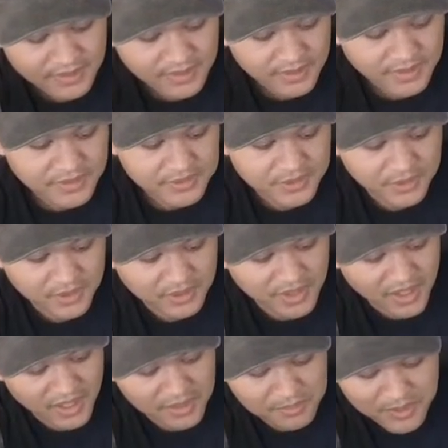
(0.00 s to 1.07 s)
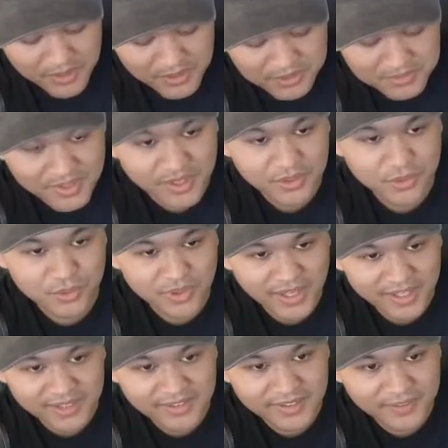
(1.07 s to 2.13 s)
So all modems are
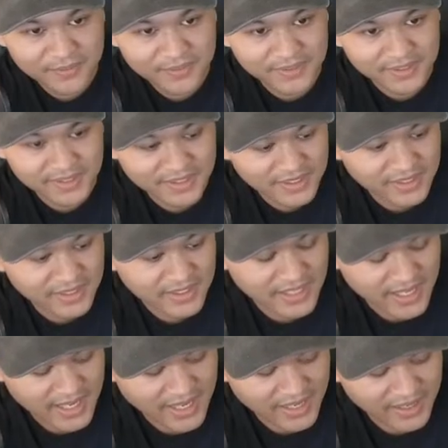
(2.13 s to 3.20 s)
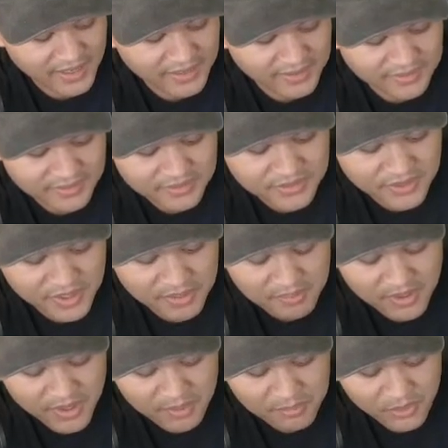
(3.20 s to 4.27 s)
created differently and some
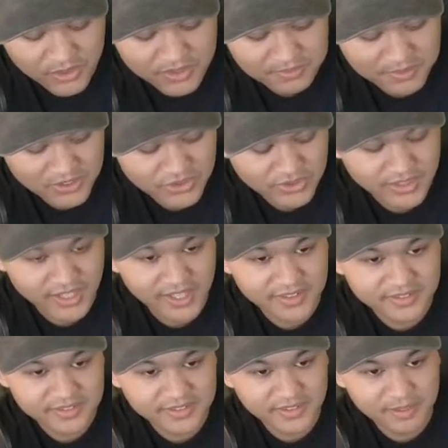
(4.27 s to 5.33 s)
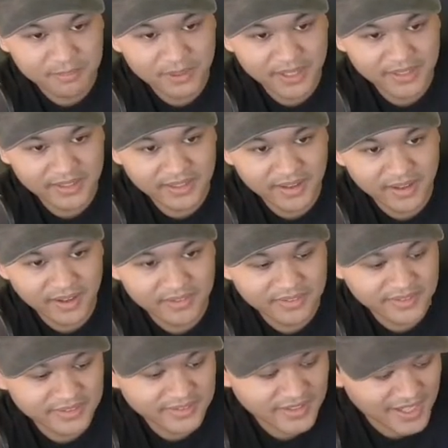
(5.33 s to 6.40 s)
are more specialized depending on the
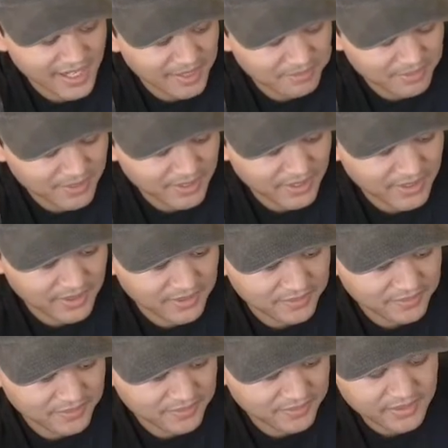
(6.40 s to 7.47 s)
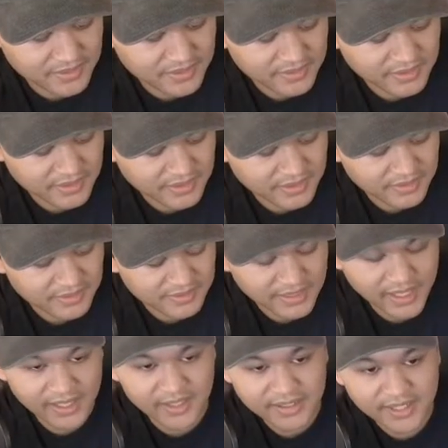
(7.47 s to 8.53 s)
type of
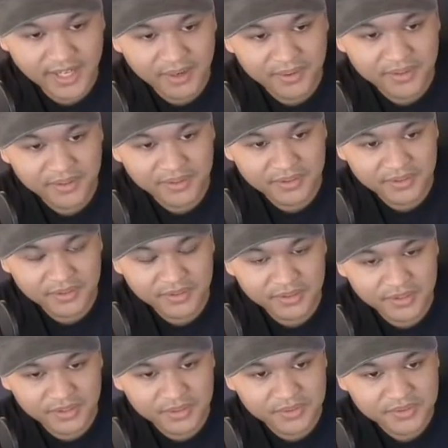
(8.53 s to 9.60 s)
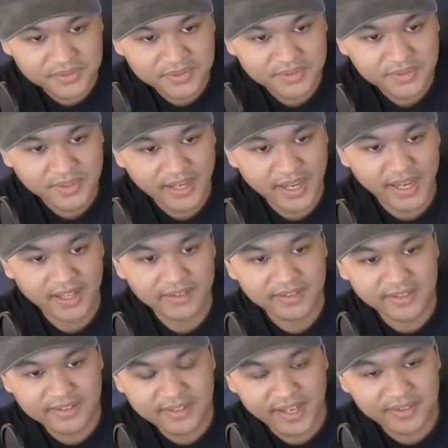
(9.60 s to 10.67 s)
data carrier you use. And
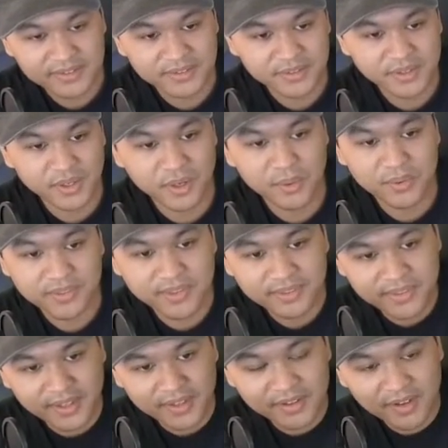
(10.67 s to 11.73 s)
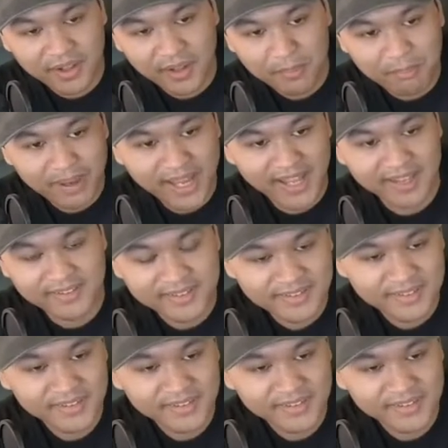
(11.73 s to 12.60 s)
this has to go with a thing called bands.